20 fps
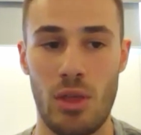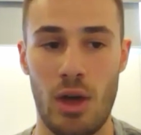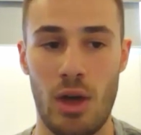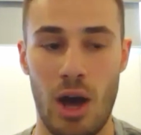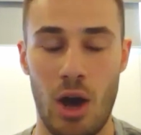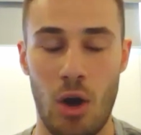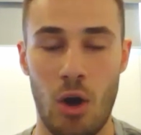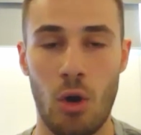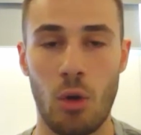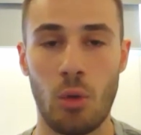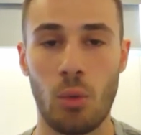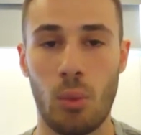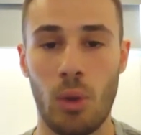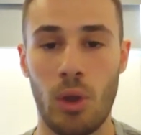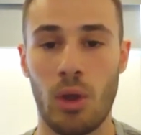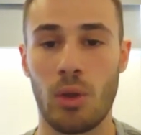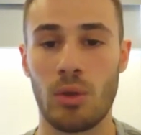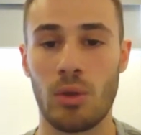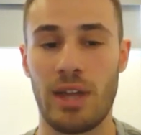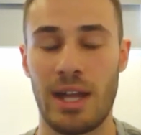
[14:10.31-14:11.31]
a whole
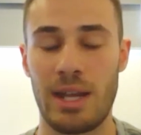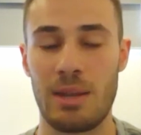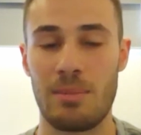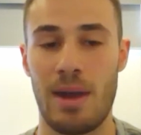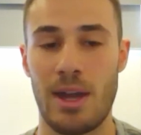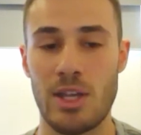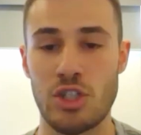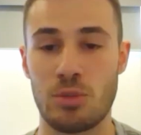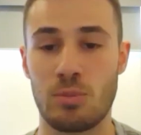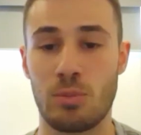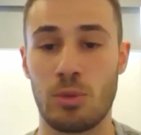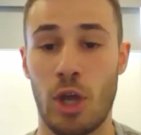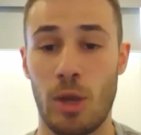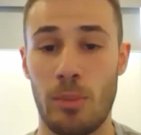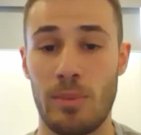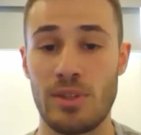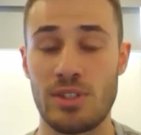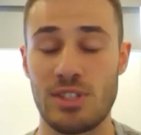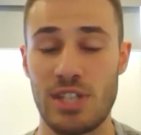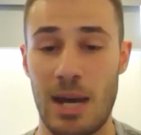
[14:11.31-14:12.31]
world unimaginable
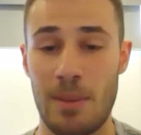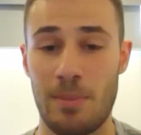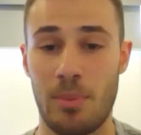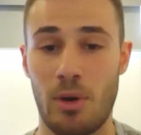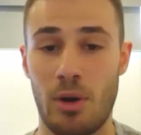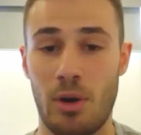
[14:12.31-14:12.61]
opens up